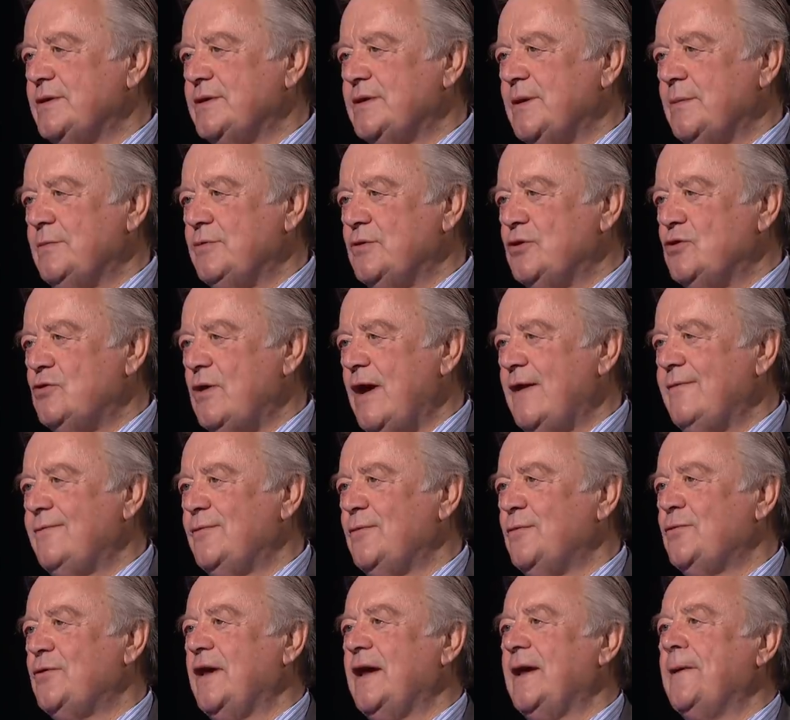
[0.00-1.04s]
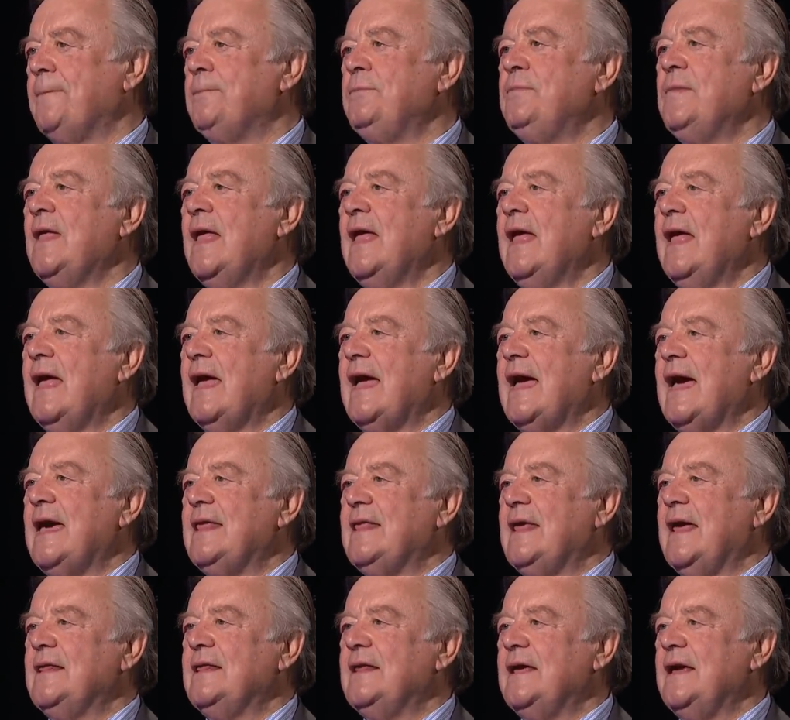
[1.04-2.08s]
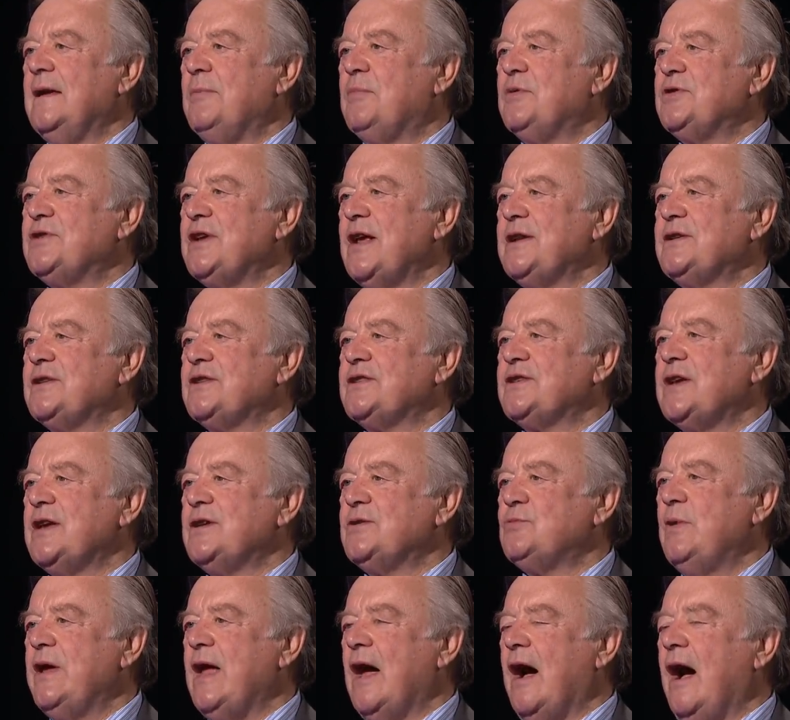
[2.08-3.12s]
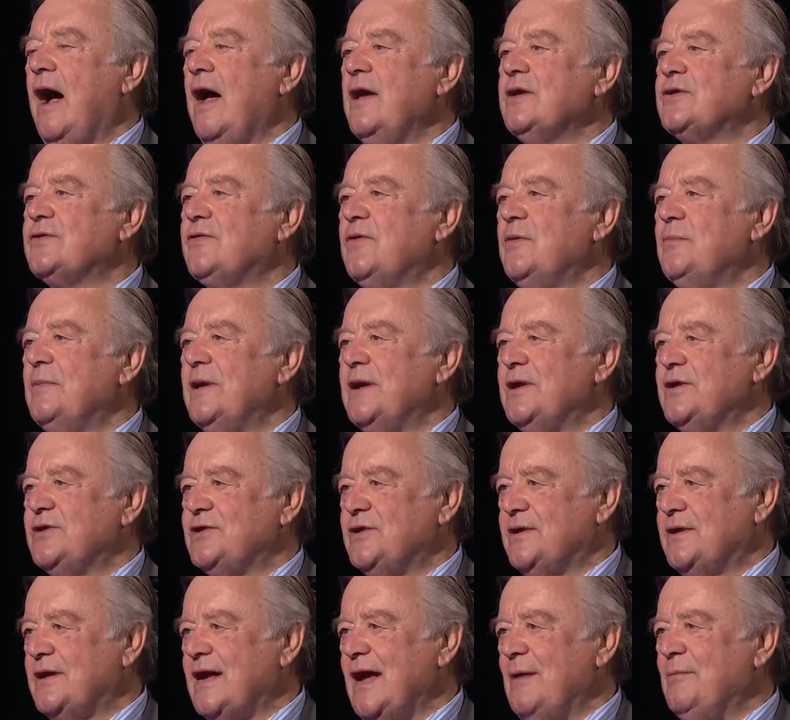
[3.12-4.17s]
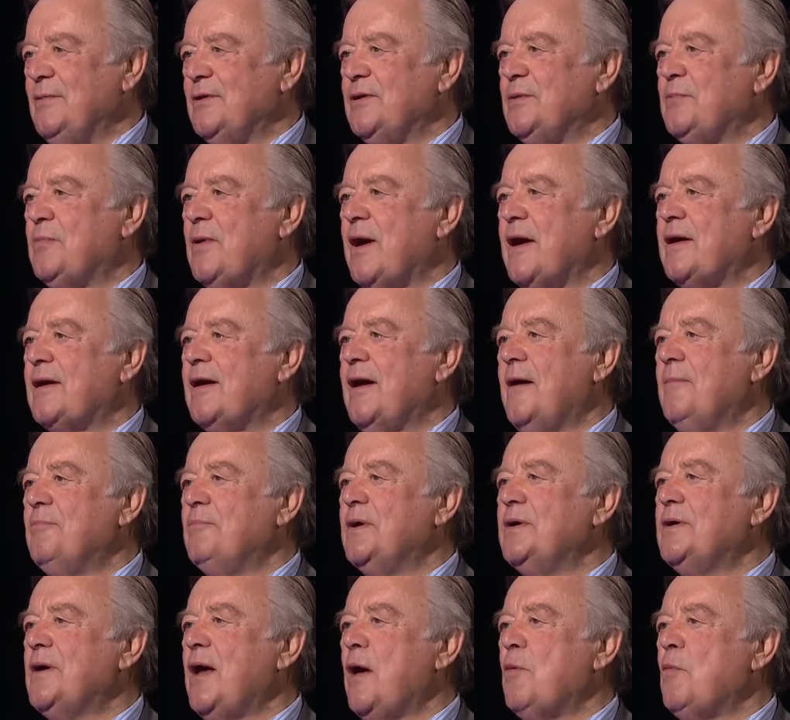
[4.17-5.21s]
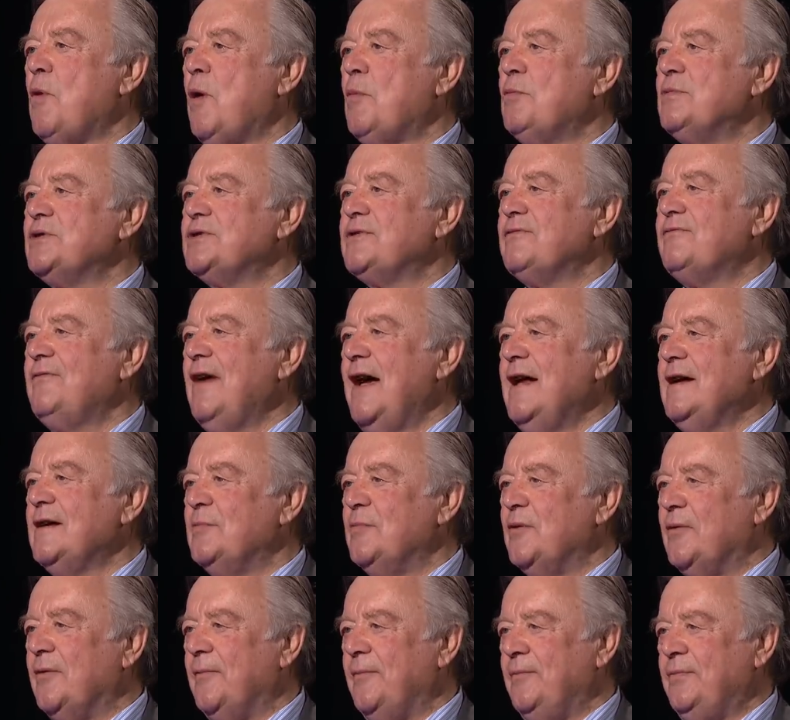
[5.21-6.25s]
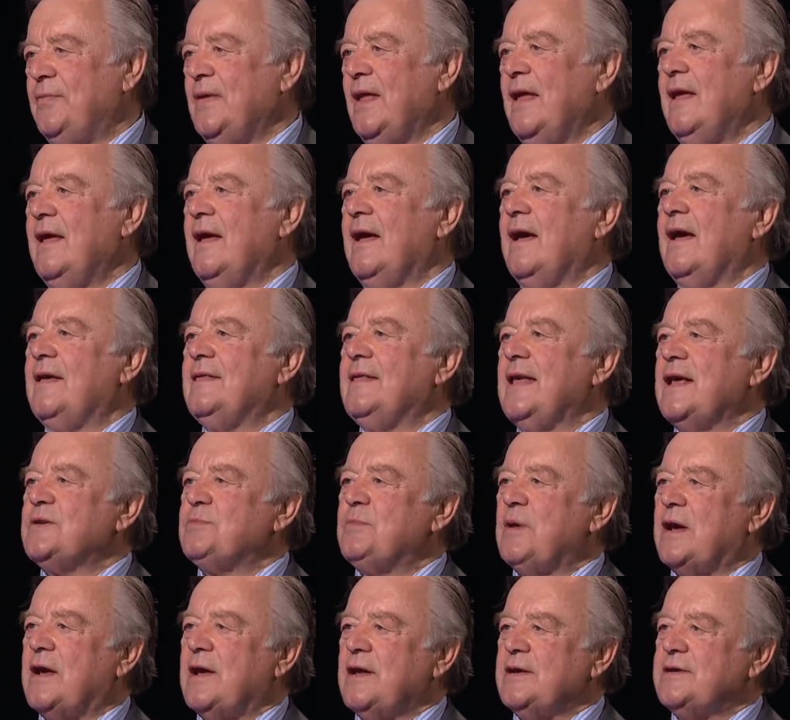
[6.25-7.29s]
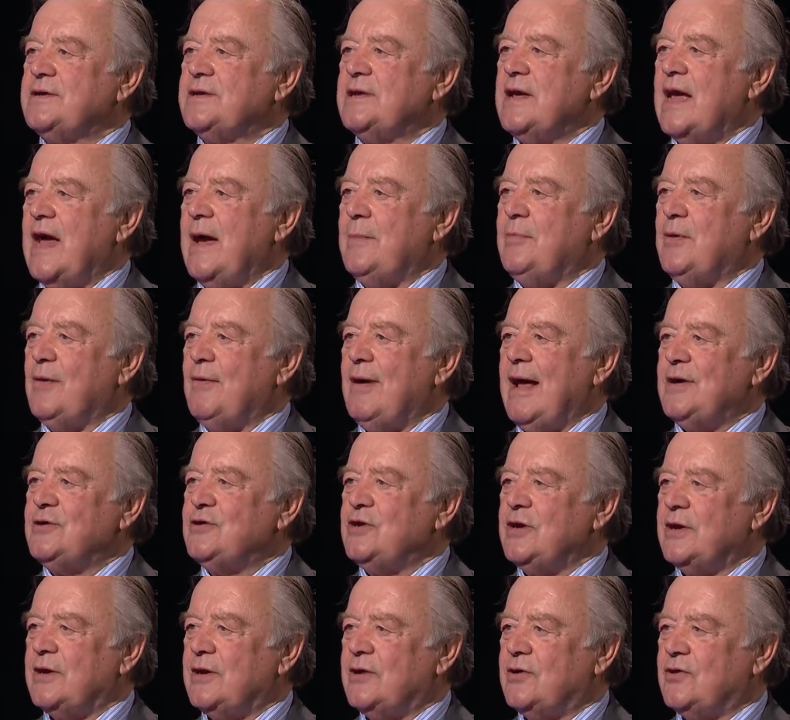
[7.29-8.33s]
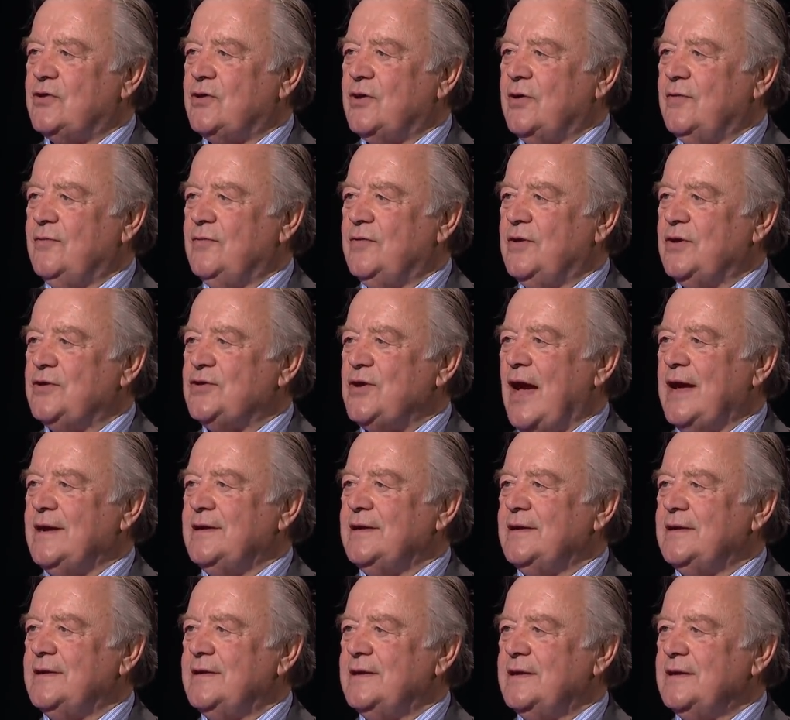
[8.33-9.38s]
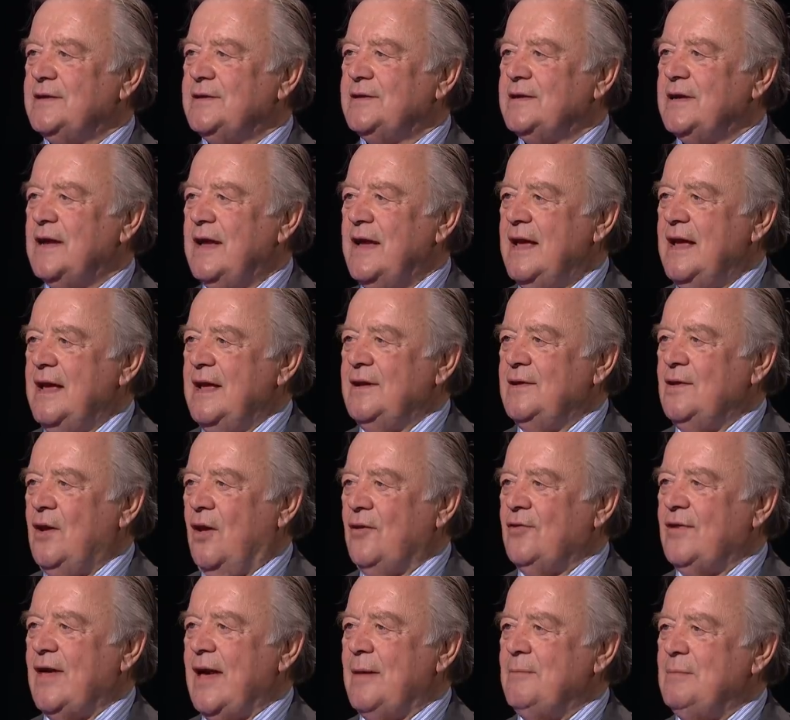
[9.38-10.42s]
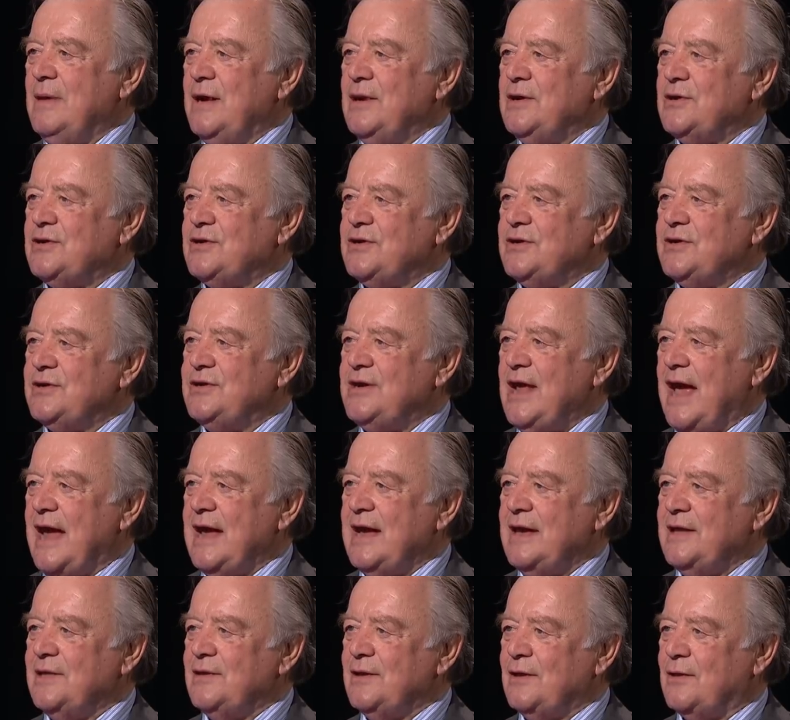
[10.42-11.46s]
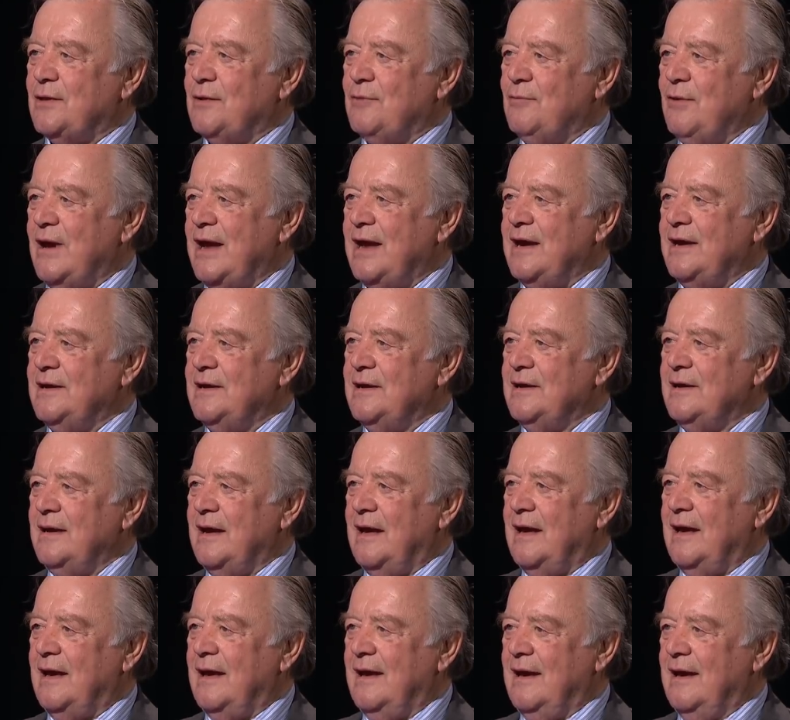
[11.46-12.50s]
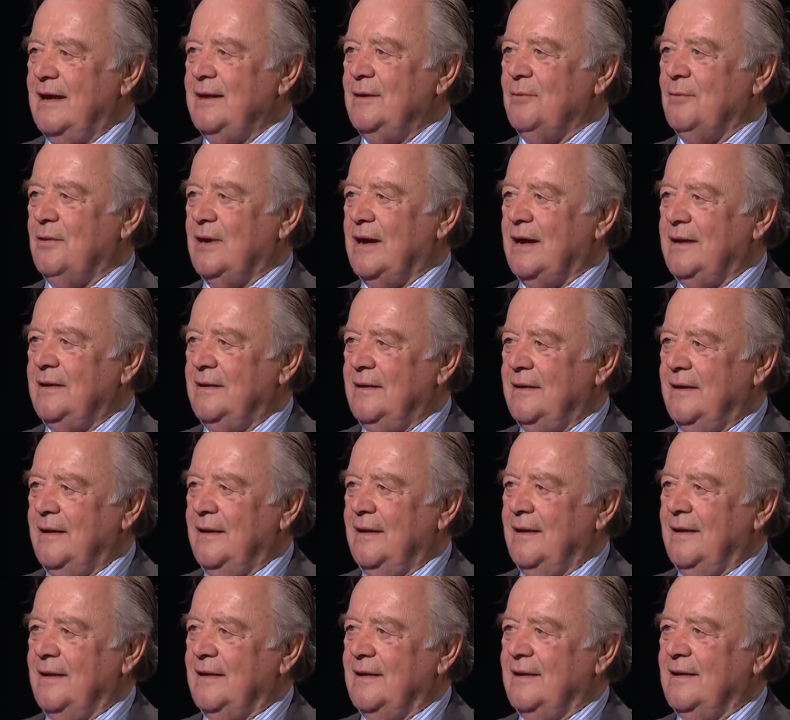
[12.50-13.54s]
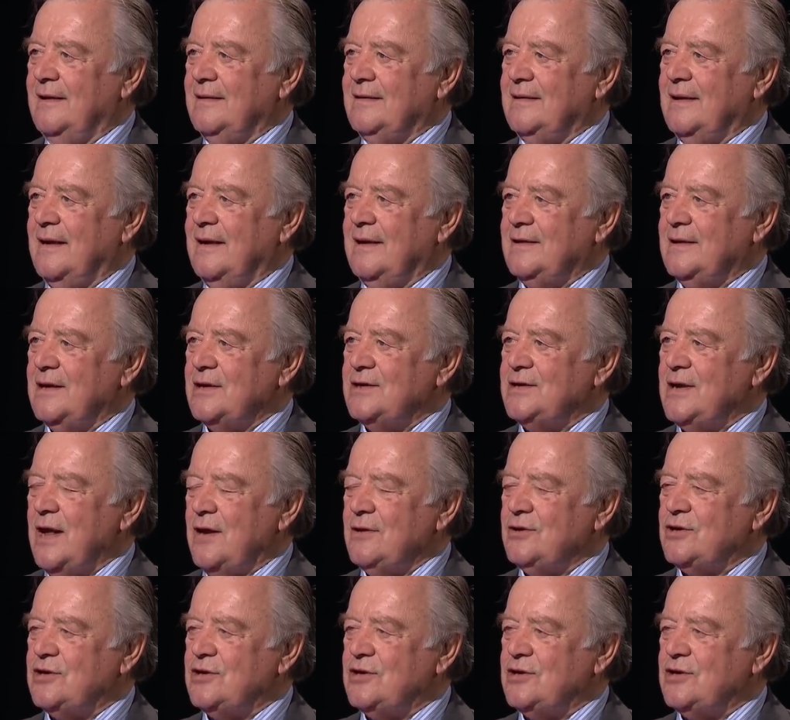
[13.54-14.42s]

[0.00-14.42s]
to some dreadful thing, and then the presenter says, we asked for a minister to come on the programme, but no one was available. And that's because the apparatchiks have decided it's not that minister's day in the grid, and anyway, Uh, there's no